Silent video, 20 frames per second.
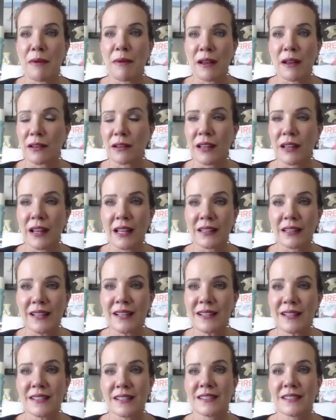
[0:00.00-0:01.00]
but at
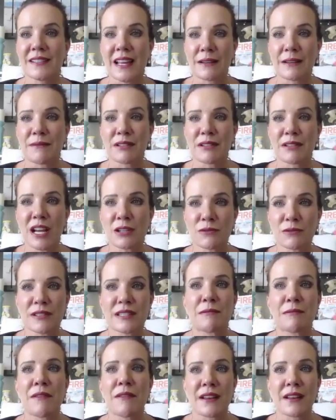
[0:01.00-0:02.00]
least let's get them in touch with
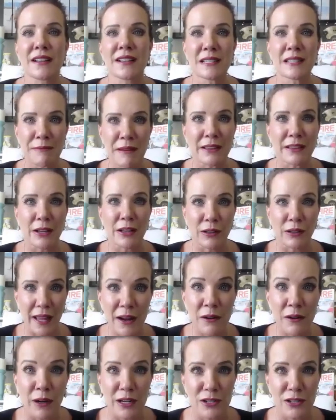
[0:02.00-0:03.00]
someone that does speak their
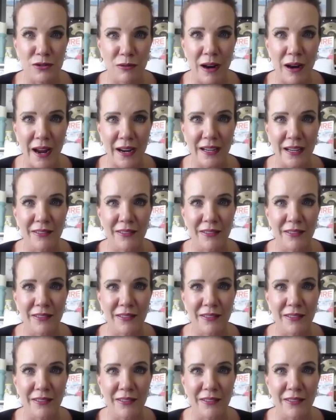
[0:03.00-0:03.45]
language, right?